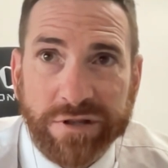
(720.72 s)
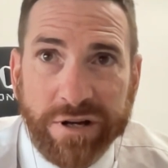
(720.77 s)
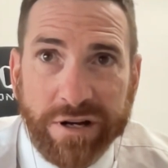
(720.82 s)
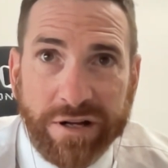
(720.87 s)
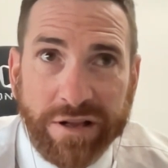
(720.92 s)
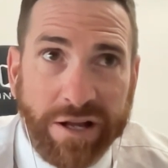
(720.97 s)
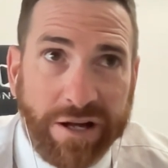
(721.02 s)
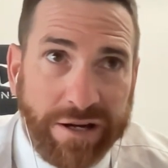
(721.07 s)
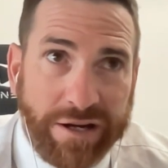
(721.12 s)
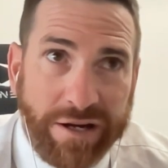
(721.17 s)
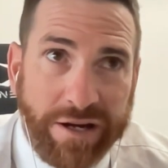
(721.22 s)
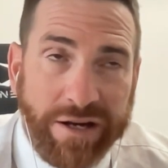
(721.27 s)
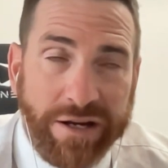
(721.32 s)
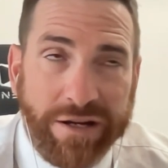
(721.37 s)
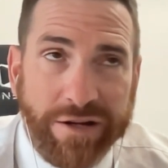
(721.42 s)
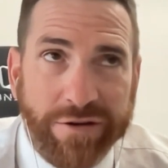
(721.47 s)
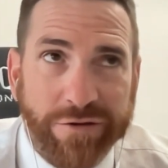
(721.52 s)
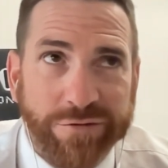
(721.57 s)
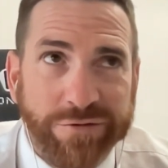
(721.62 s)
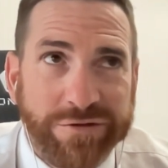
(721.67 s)
Uh, Clark
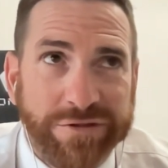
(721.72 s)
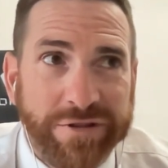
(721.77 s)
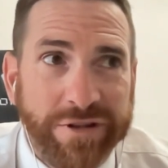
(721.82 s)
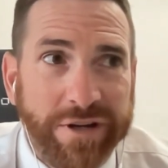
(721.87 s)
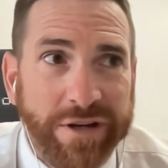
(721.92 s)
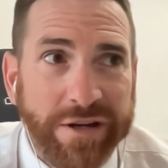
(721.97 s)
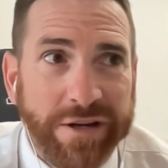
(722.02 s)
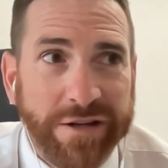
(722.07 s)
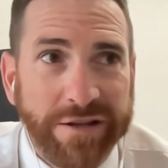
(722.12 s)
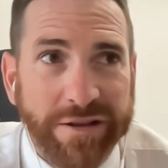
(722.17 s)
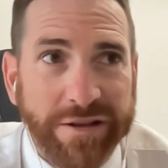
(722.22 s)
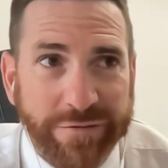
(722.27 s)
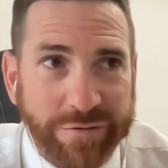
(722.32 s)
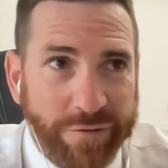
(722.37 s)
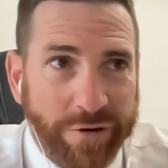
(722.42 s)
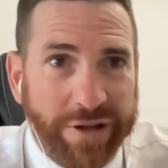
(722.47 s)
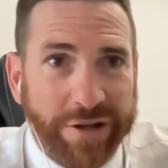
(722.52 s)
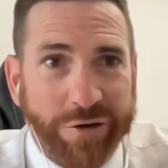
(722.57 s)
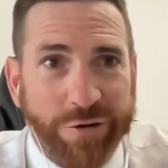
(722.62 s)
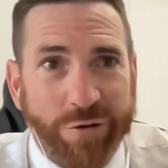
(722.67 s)
Keating, who's lives
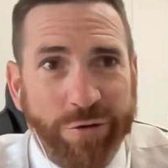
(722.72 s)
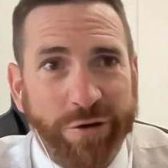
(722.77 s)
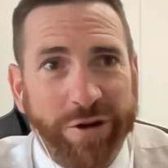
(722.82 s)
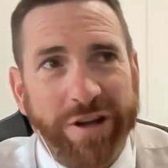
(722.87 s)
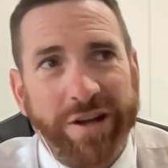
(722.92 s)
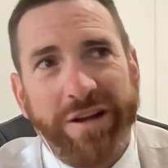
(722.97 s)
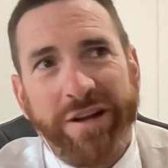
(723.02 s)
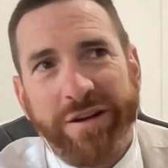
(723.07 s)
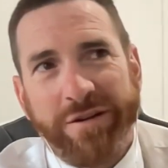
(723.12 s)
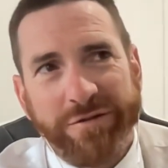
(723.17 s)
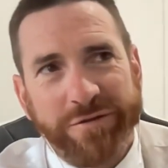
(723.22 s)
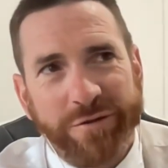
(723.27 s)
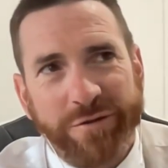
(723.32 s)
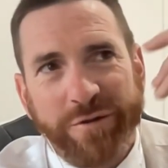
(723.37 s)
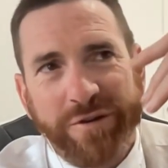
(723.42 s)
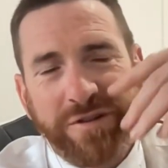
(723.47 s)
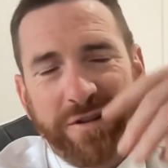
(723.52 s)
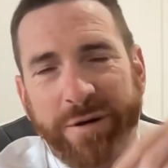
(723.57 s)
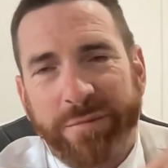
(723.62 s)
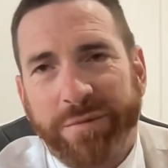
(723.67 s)
around the corner here. He's
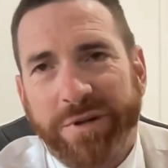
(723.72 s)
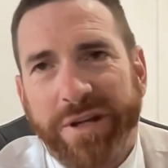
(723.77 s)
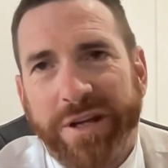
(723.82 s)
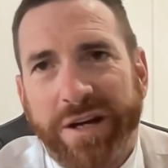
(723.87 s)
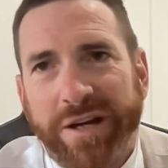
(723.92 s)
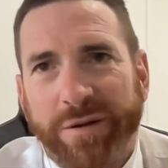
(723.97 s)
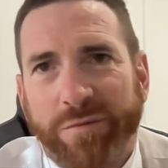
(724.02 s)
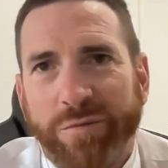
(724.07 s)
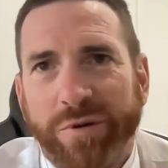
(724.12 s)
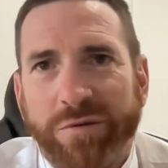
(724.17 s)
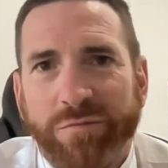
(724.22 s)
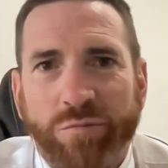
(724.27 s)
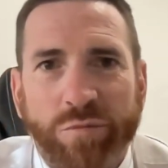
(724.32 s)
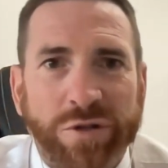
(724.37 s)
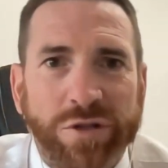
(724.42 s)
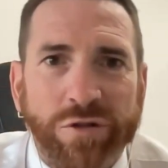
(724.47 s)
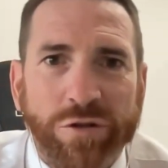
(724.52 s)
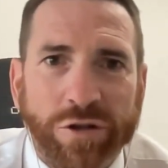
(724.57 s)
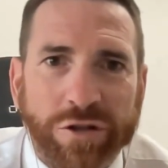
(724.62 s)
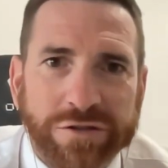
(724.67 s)
always coming down, and we,
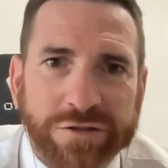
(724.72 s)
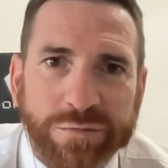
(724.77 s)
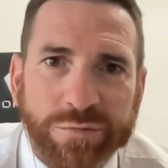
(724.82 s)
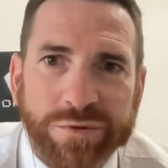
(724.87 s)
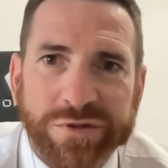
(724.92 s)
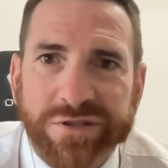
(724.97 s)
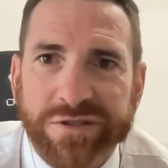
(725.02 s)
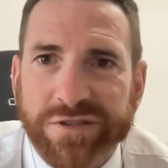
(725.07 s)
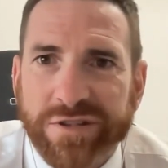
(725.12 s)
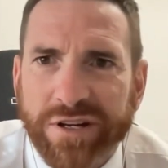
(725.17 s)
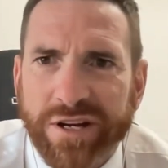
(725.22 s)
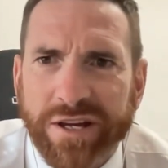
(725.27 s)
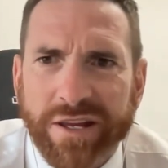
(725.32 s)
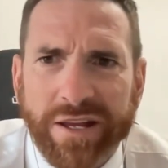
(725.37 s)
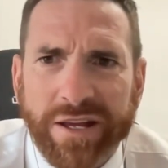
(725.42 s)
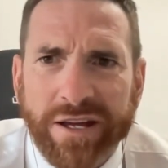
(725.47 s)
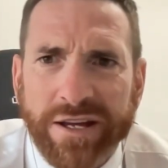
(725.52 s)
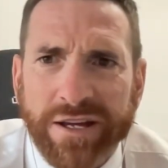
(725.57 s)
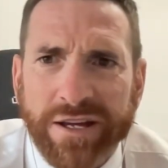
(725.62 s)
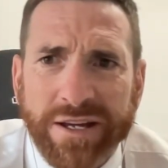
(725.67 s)
we do lots of business
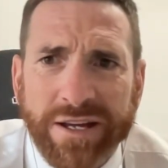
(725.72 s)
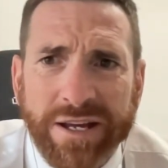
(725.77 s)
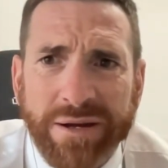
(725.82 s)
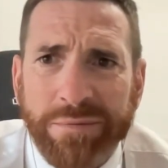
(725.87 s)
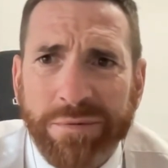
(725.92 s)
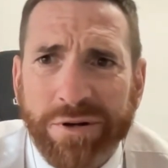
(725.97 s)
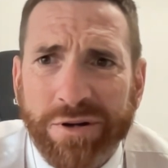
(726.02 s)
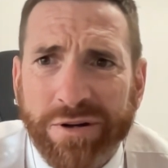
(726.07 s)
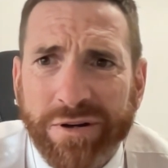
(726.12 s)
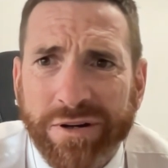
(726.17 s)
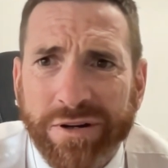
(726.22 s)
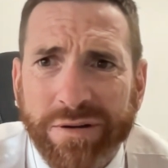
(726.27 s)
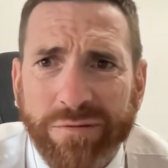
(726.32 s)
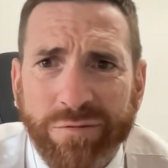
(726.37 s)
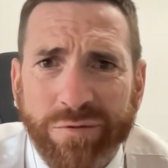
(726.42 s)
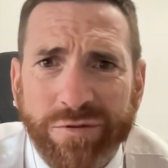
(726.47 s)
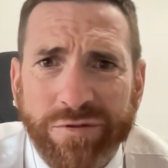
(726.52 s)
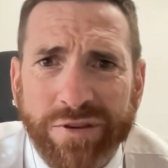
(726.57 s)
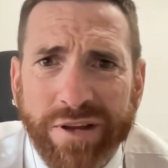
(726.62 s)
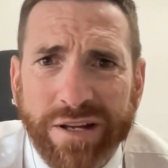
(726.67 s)
together. Him and I
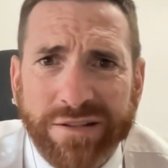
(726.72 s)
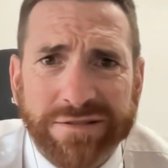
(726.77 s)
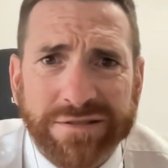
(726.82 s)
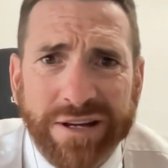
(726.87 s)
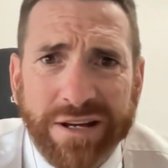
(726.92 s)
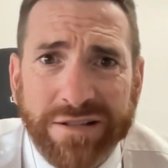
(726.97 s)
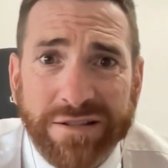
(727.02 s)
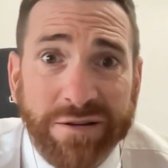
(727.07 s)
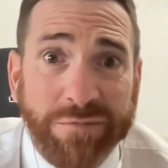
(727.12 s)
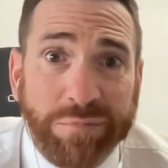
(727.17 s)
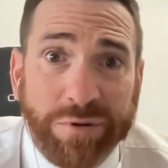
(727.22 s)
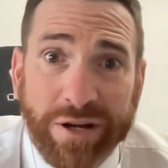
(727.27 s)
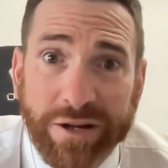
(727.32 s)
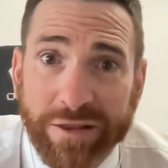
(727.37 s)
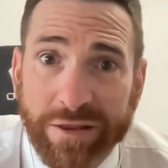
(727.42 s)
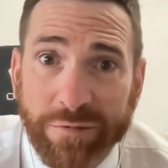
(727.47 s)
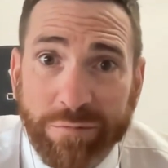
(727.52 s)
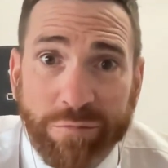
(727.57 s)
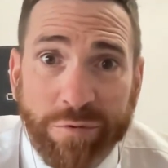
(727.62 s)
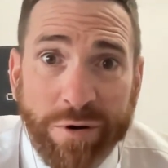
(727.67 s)
were in that state to play
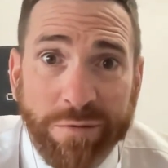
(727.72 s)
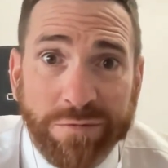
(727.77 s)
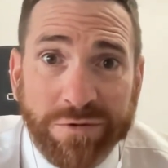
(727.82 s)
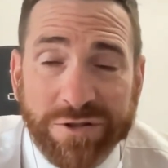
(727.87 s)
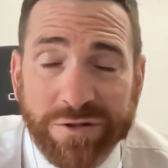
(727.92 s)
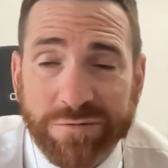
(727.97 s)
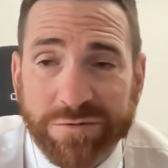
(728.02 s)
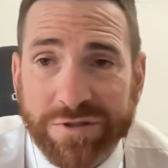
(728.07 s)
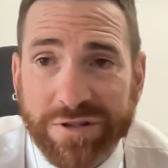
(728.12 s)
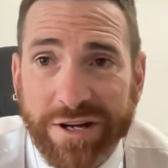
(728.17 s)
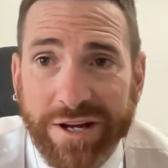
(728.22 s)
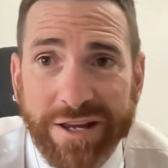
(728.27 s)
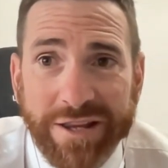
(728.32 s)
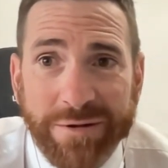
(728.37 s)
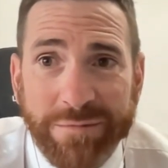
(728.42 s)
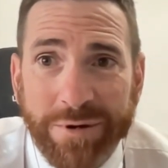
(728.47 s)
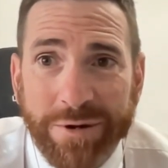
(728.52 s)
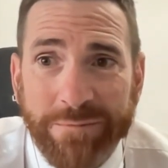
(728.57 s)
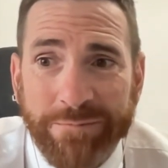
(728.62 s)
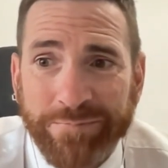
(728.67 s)
in the premierships
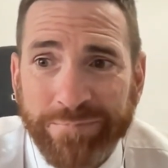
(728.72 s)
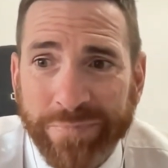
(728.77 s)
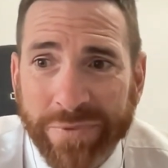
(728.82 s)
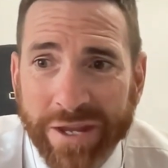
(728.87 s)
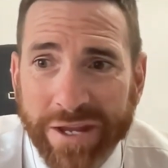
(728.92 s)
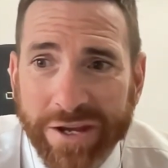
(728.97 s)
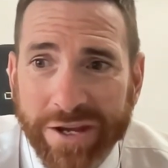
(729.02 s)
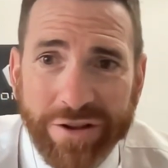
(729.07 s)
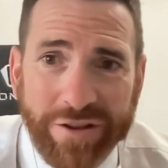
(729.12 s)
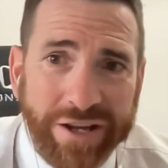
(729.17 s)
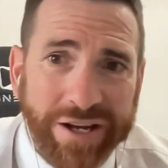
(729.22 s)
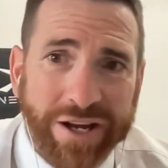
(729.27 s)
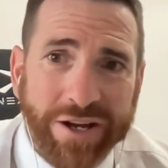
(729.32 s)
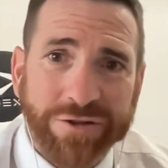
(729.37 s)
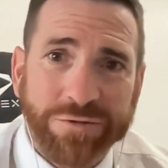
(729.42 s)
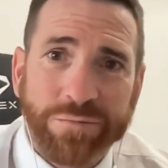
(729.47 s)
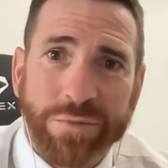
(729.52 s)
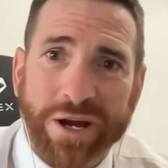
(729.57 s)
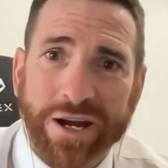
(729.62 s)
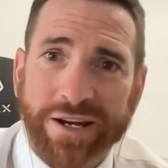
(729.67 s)
together, but you know that
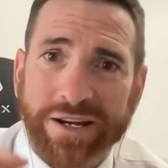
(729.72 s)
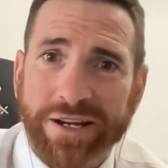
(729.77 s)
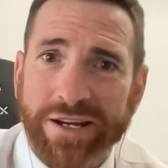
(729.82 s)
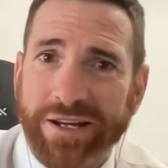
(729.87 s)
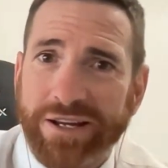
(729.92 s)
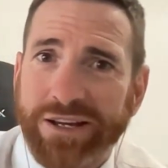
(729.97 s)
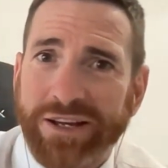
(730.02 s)
goes back,